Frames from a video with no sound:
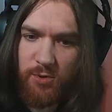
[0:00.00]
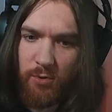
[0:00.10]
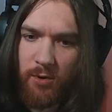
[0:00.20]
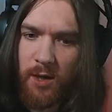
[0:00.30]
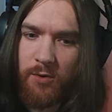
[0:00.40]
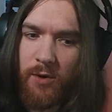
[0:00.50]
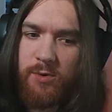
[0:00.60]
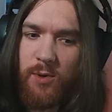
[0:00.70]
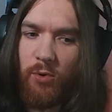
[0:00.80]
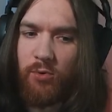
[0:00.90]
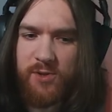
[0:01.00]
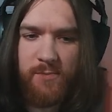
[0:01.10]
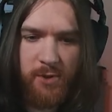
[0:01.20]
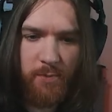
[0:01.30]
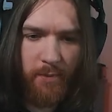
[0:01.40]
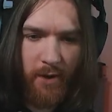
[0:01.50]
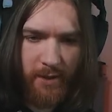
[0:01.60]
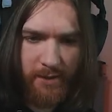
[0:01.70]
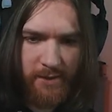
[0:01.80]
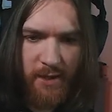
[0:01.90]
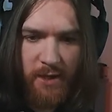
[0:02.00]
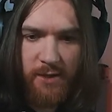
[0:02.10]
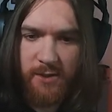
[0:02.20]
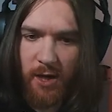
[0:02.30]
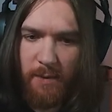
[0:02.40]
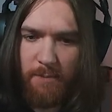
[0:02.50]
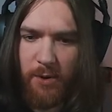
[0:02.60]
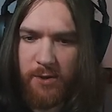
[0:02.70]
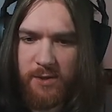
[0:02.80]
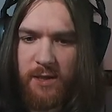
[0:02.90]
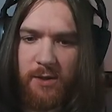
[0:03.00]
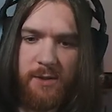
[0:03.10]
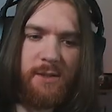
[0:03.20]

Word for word: store and grow to an awesome supermarket. Start by purchasing